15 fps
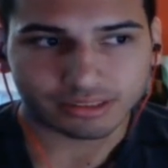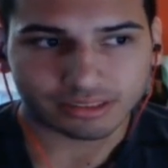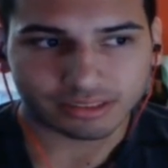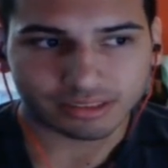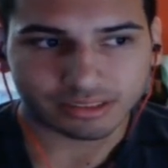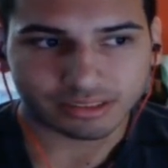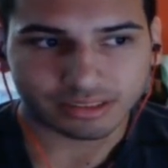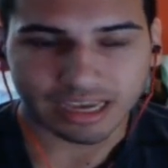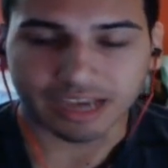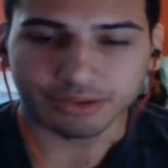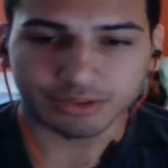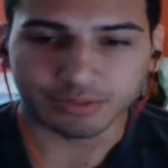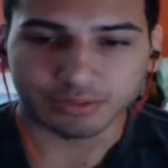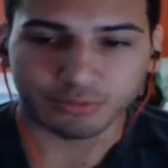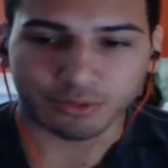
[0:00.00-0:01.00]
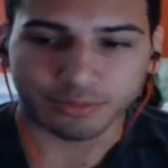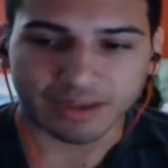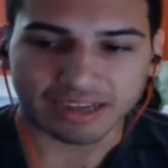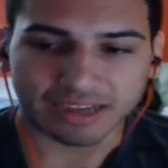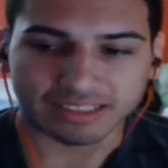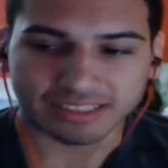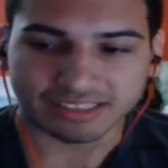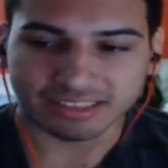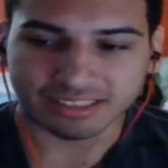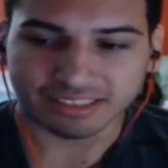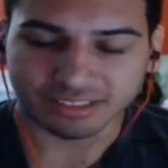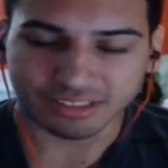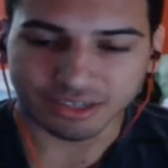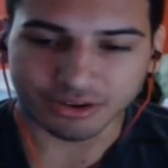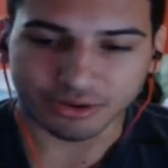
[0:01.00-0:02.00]
Yeah, it was before PAX East.
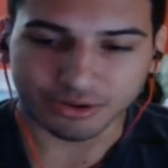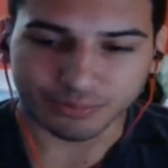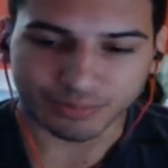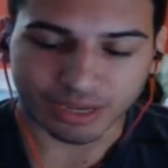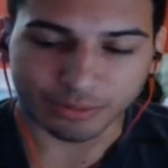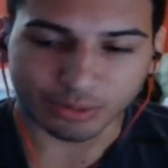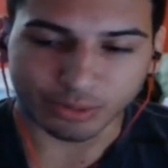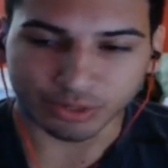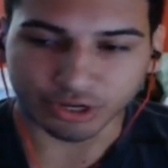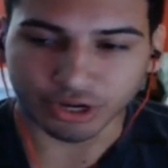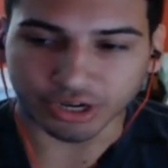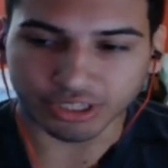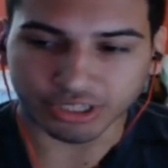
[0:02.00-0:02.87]
So, yeah, we were cursed, and we